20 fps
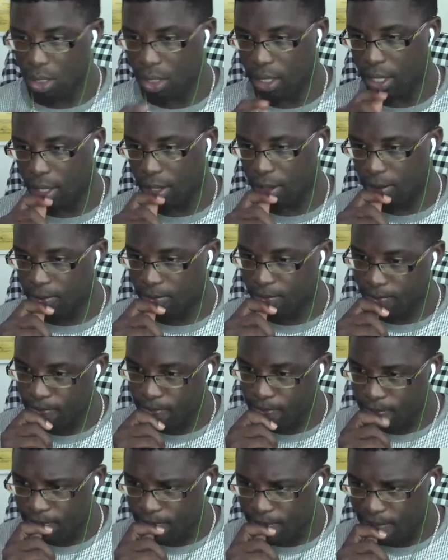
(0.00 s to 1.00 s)
Okay,
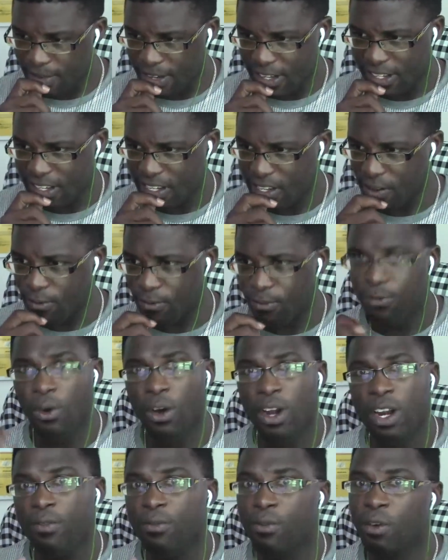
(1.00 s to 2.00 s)
let's see.
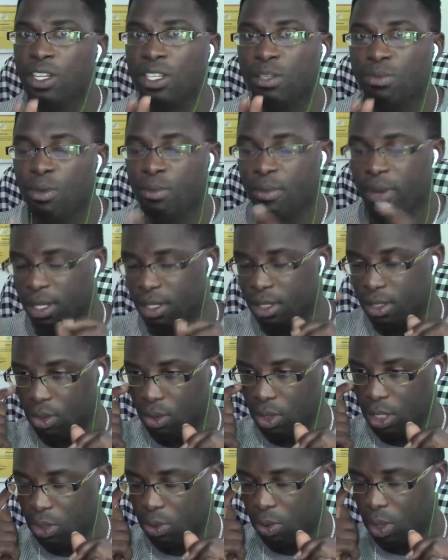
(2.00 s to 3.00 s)
Funny Voice Moment. So
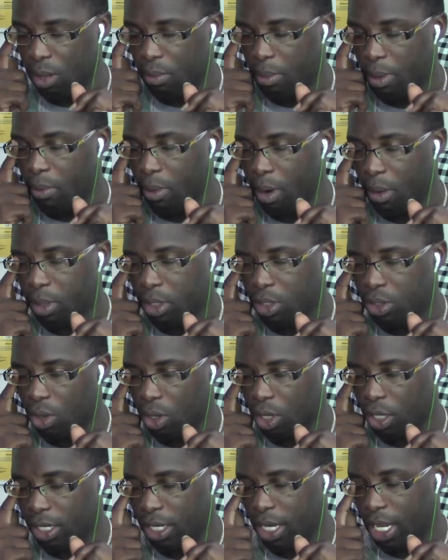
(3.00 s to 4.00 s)
this one will be more about
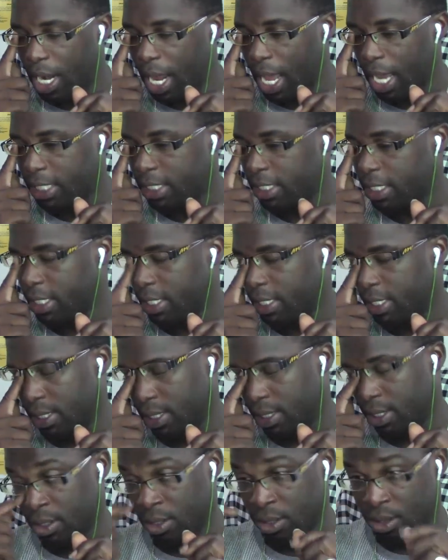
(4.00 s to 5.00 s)
talking than action.
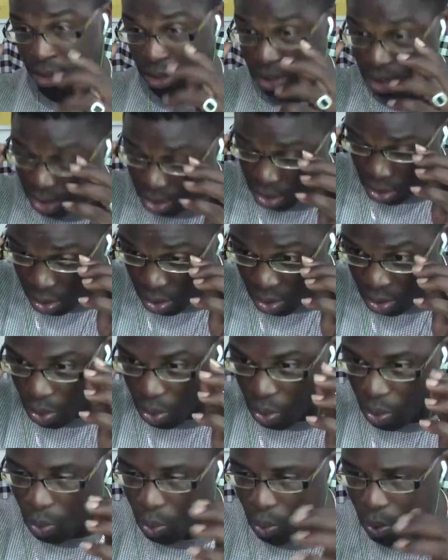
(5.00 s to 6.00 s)

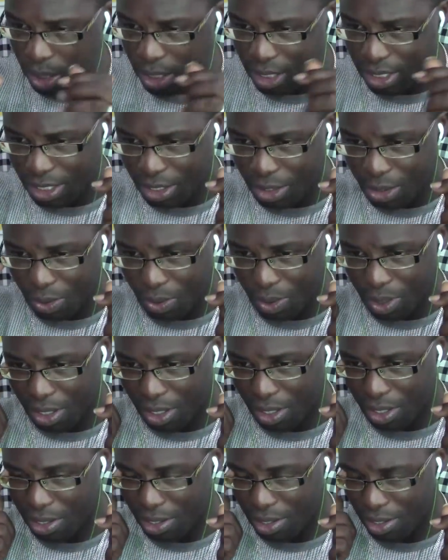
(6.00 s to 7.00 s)
what is he doing?
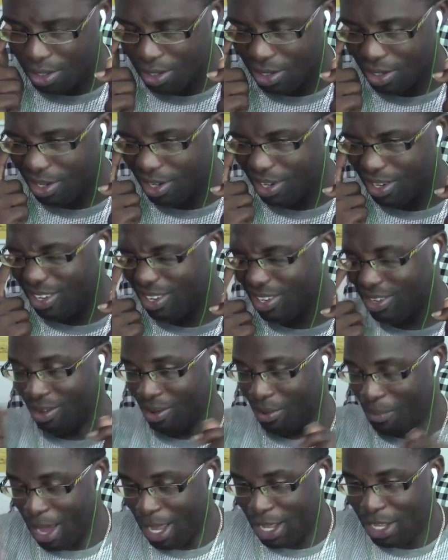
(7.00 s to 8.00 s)

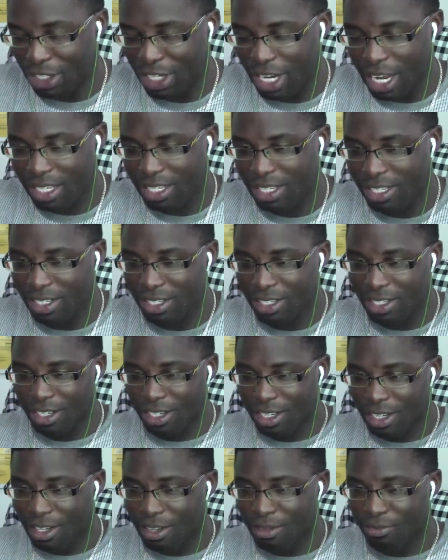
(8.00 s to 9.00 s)
Michael Jackson.
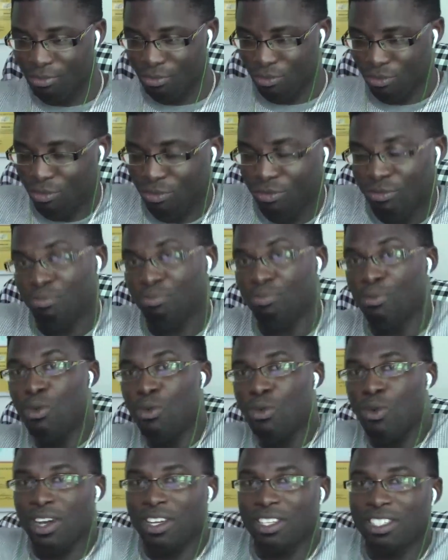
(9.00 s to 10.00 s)

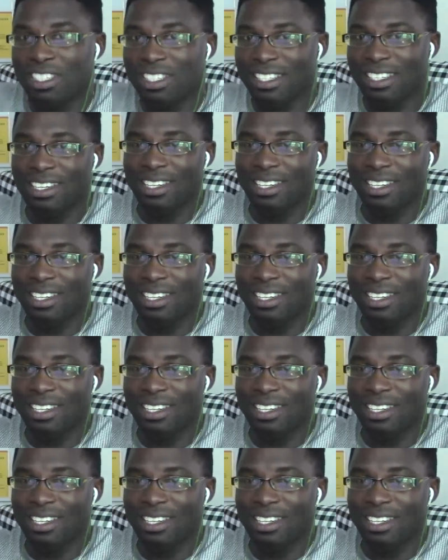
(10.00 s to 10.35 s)
Moonwalks.